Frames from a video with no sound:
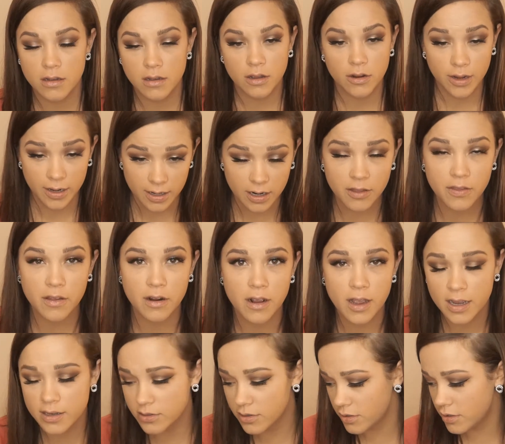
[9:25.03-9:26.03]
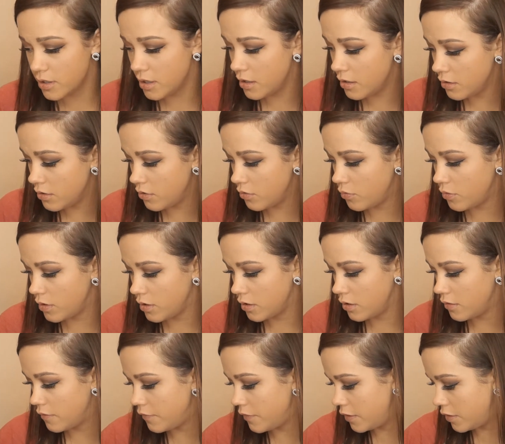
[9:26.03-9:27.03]
Alright, now that our eyes are done, we're going
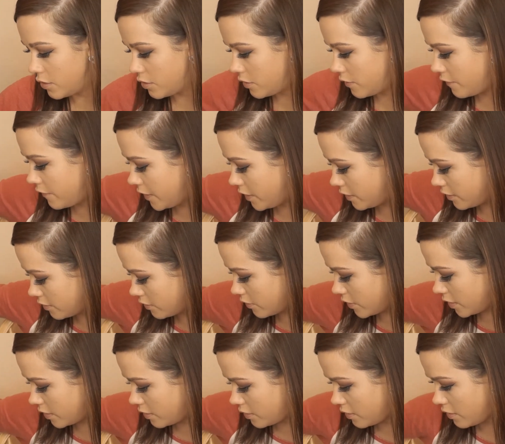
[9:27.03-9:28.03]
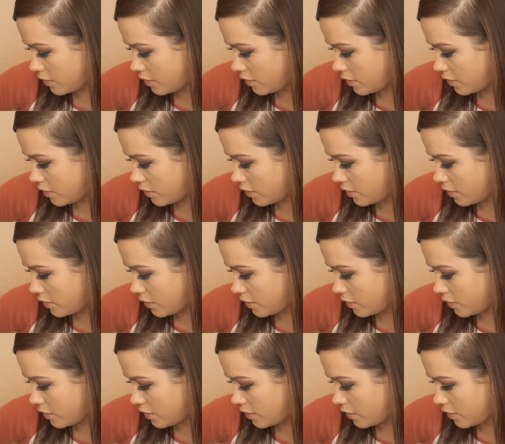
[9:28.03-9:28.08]
to finish the face quick.